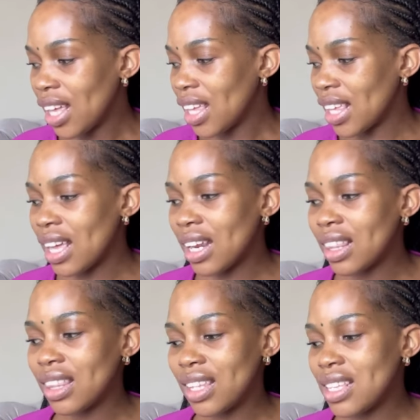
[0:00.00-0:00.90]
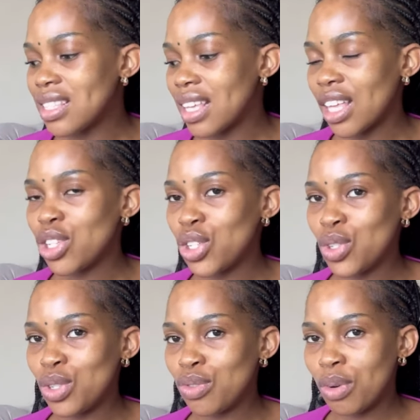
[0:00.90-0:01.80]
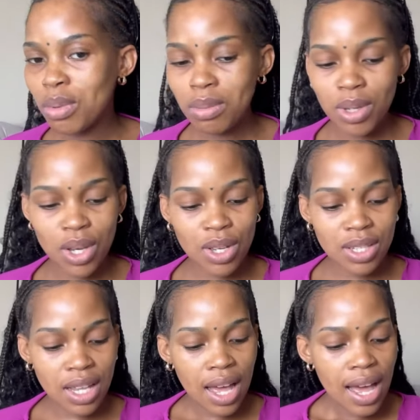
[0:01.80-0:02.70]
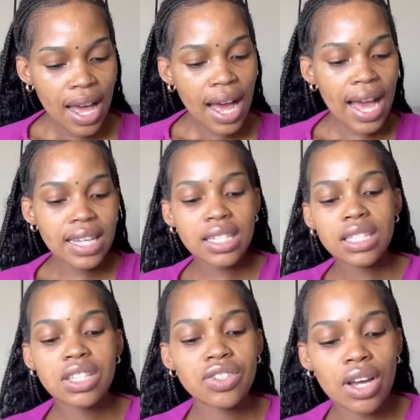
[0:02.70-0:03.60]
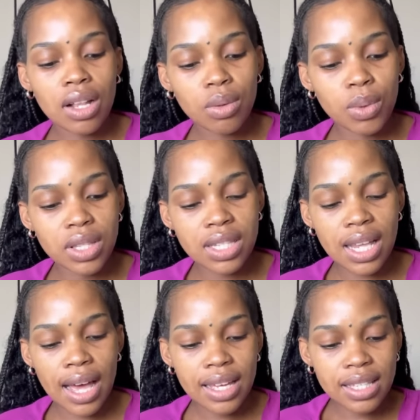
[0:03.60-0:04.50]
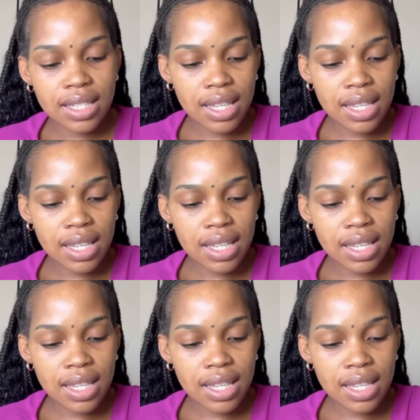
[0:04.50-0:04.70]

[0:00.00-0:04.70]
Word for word: getting these Guess shoes for me because I did struggle with size.